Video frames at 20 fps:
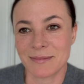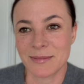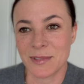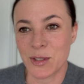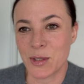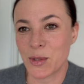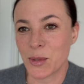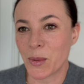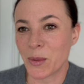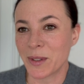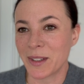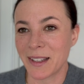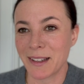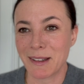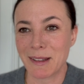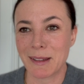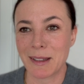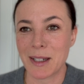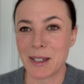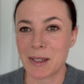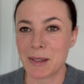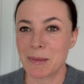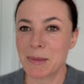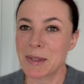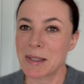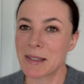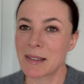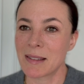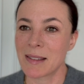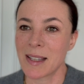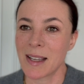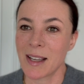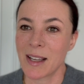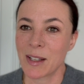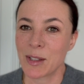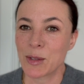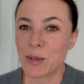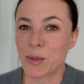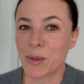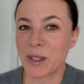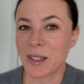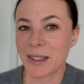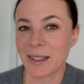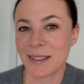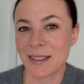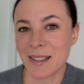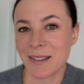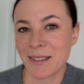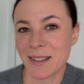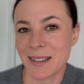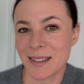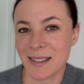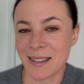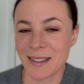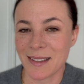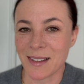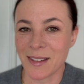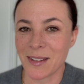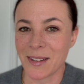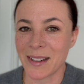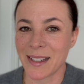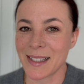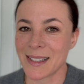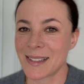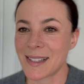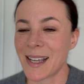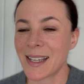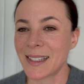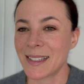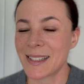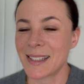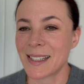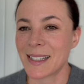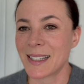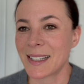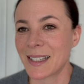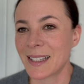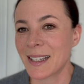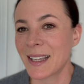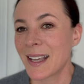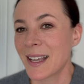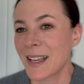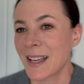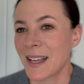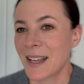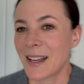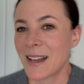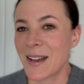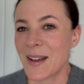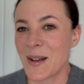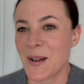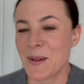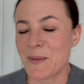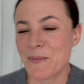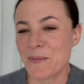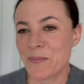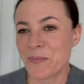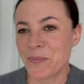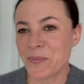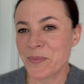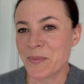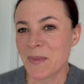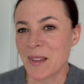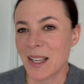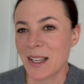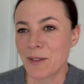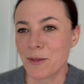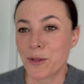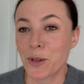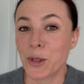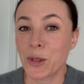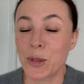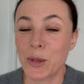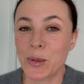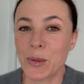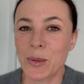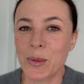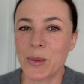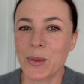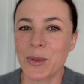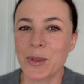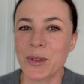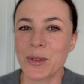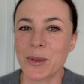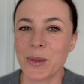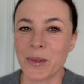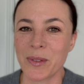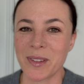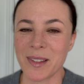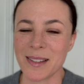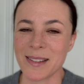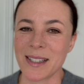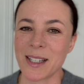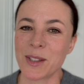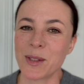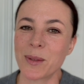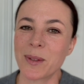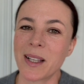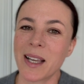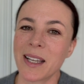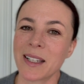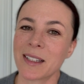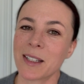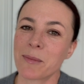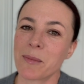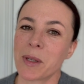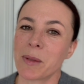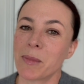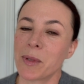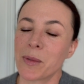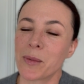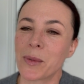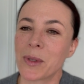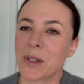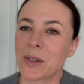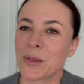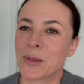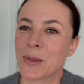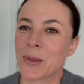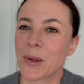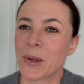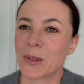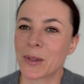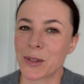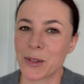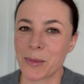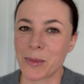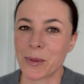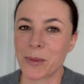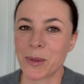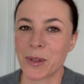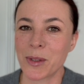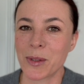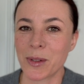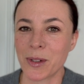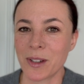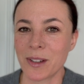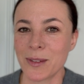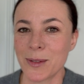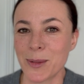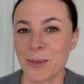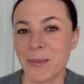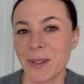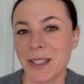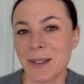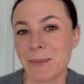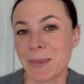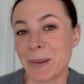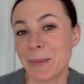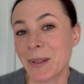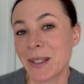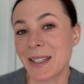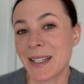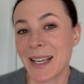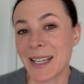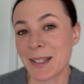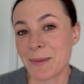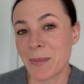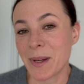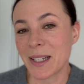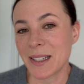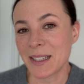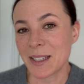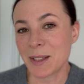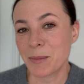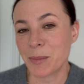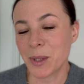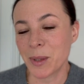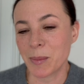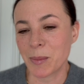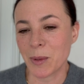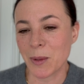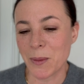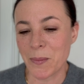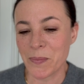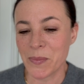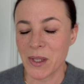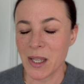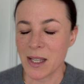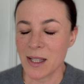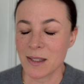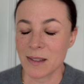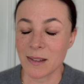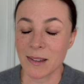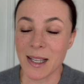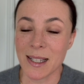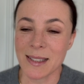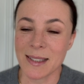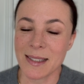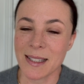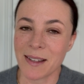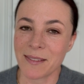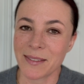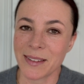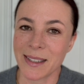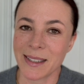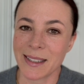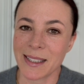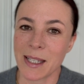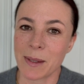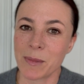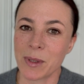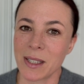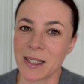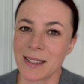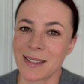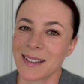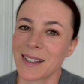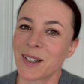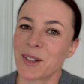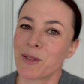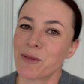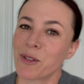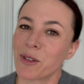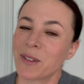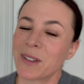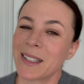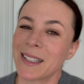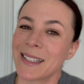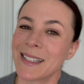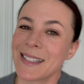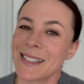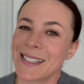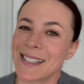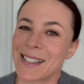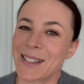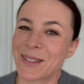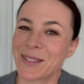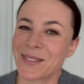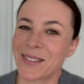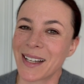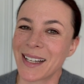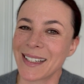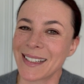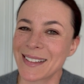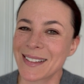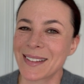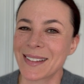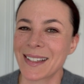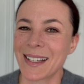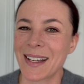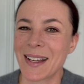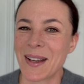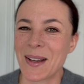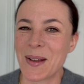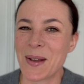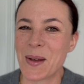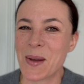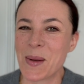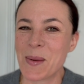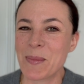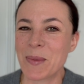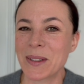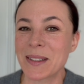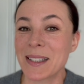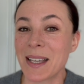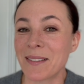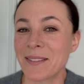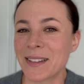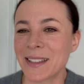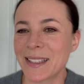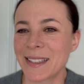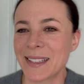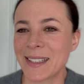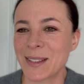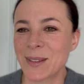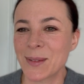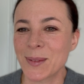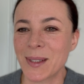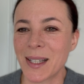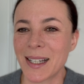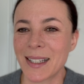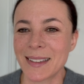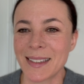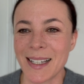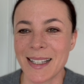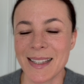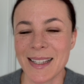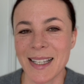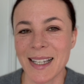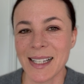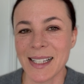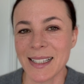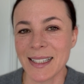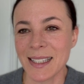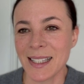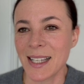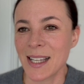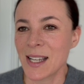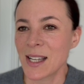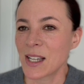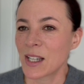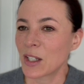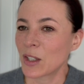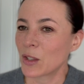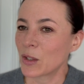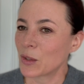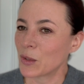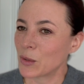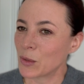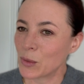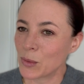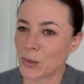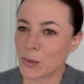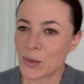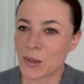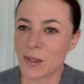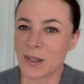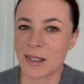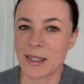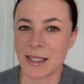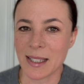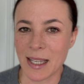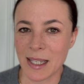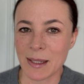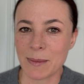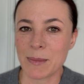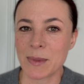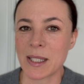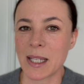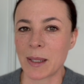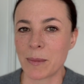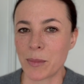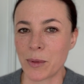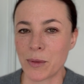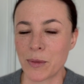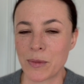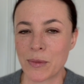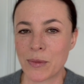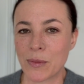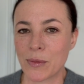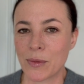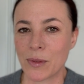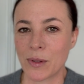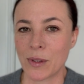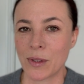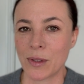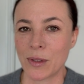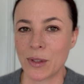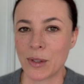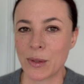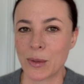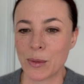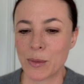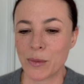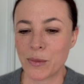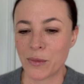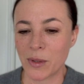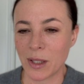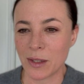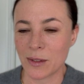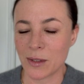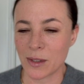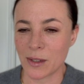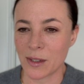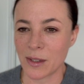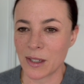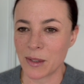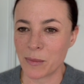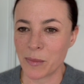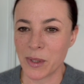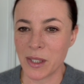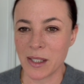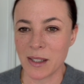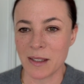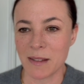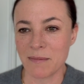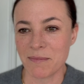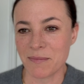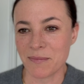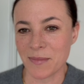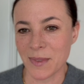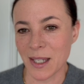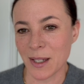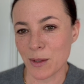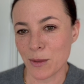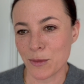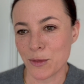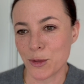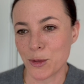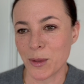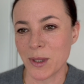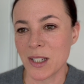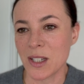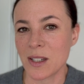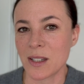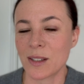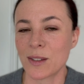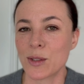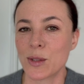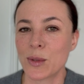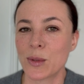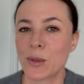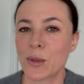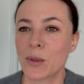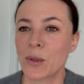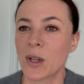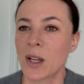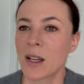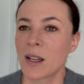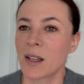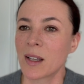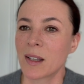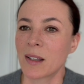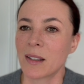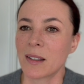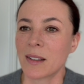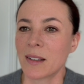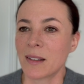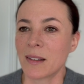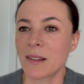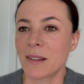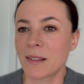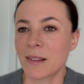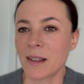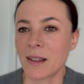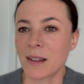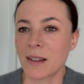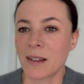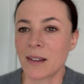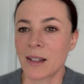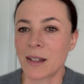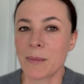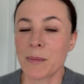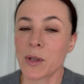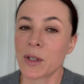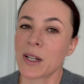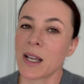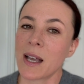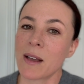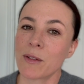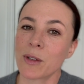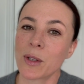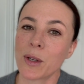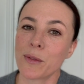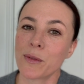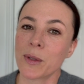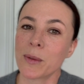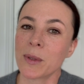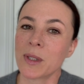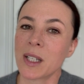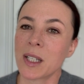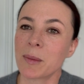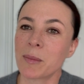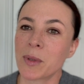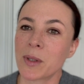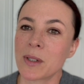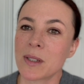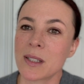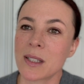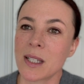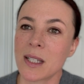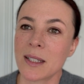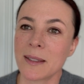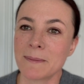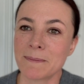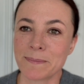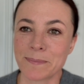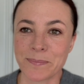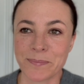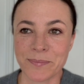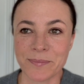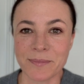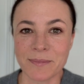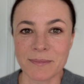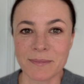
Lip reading: joining clubs, doing activities that are exciting for you, you know, things that you like that might be weird to others, but when you're going to meet maybe like-minded people. So that's definitely, I mean, it's kind of an easy advice, but definitely do that. And then use the same type of, you know, filter and be kind of stringent, you know, I'm gonna have a coffee with that person.